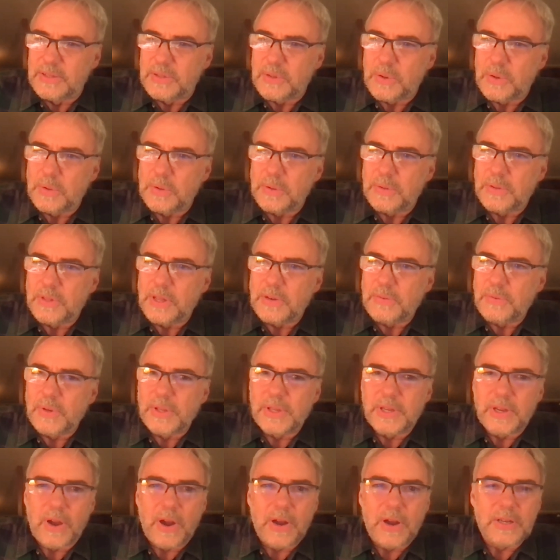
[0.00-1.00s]
so they
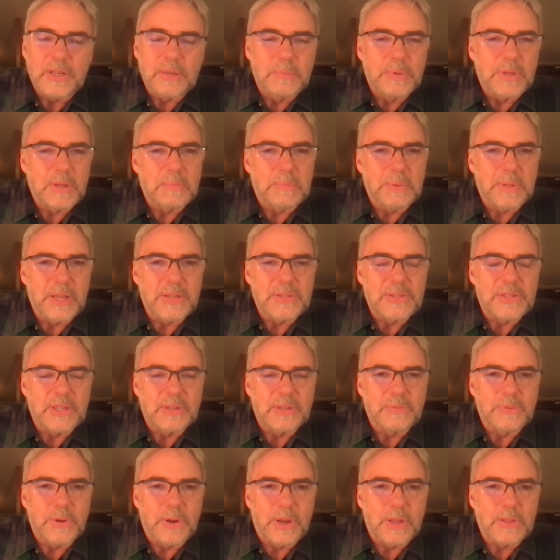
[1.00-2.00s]
really are to be a
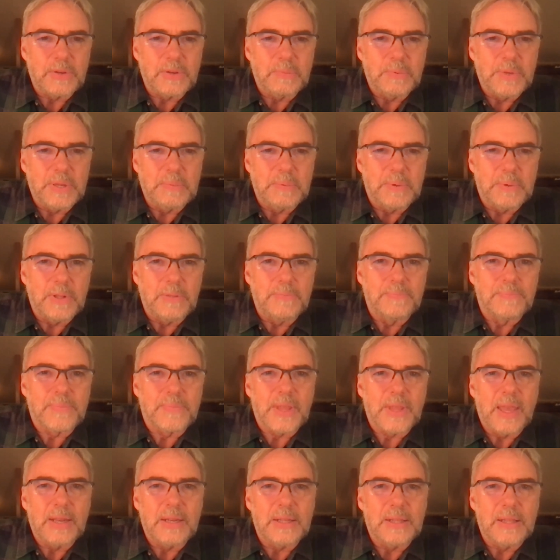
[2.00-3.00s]
blessing for other people.
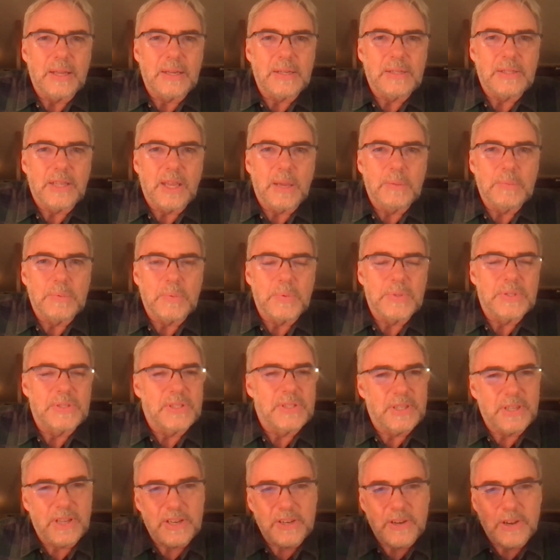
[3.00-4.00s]
And a lot of times we
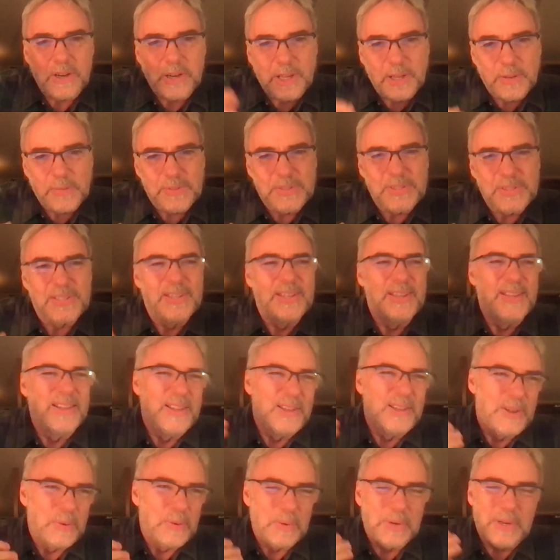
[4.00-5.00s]
sit on our gifts,
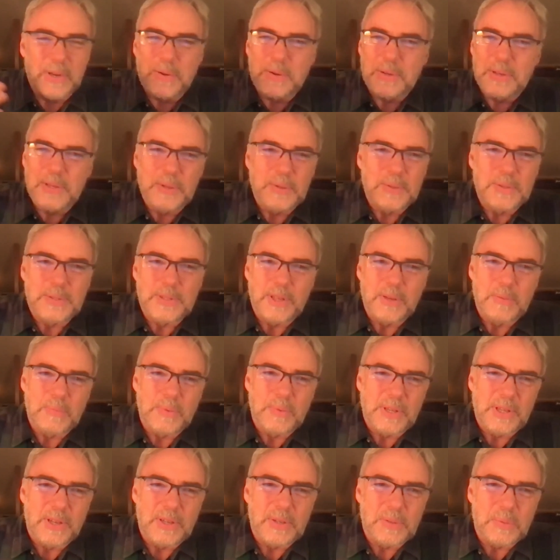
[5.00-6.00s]
we don't use them
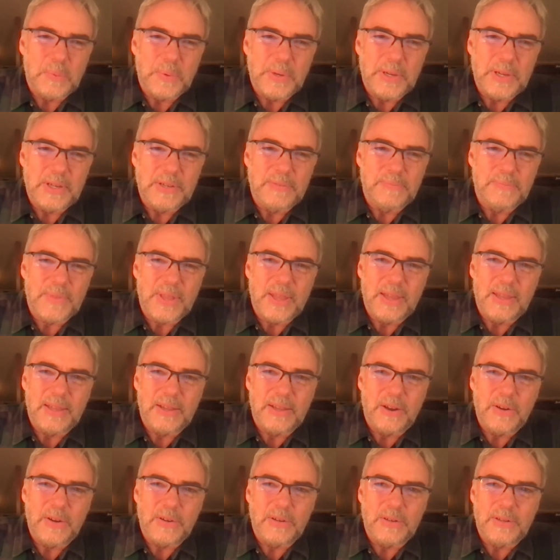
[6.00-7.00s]
because we uh,
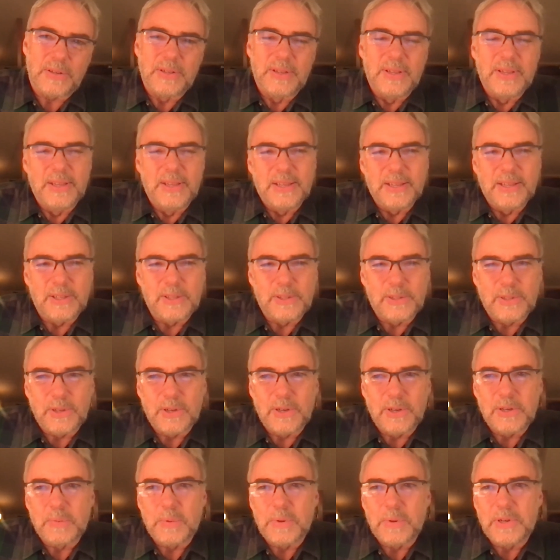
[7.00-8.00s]
are
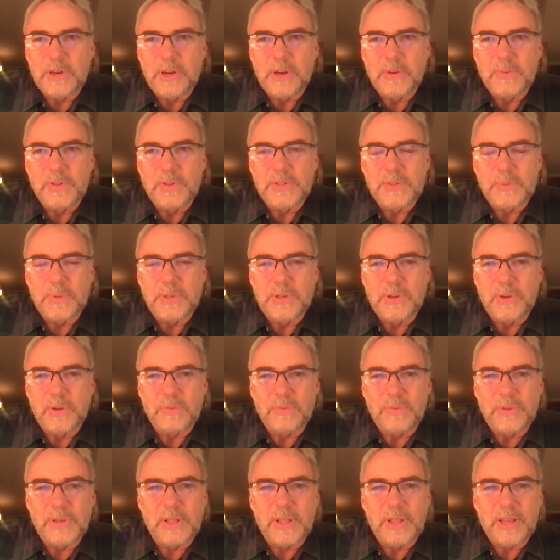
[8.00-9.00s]
concerned, we're nervous, we
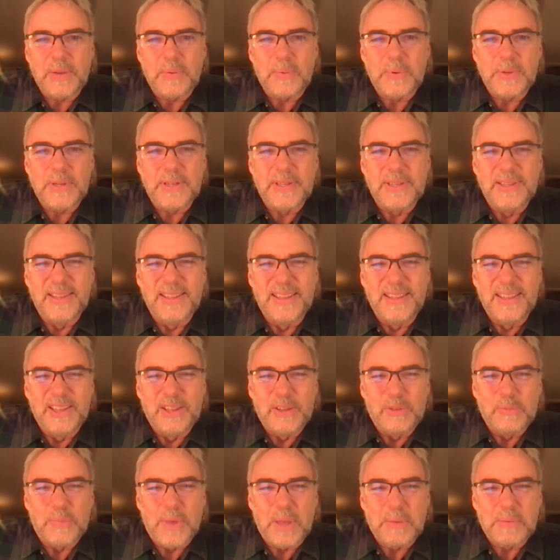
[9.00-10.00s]
don't feel like we
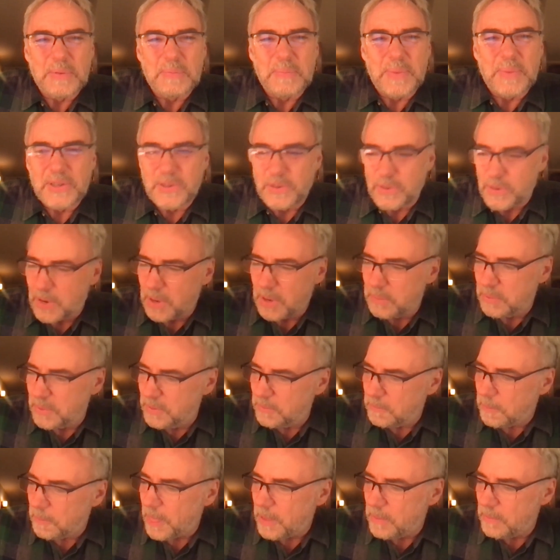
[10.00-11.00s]
maybe measure up.
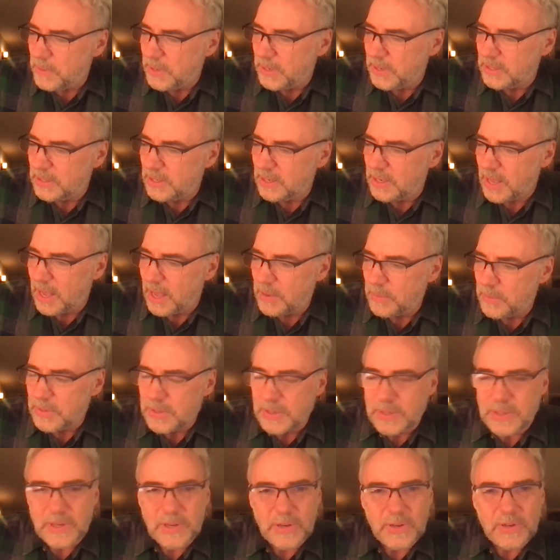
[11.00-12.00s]
But uh, I want
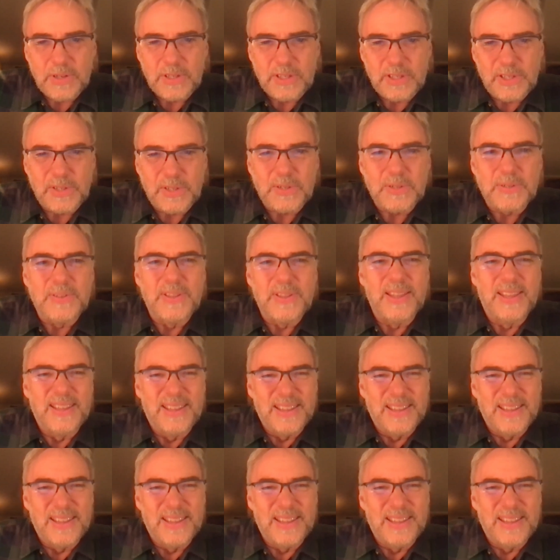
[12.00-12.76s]
to encourage you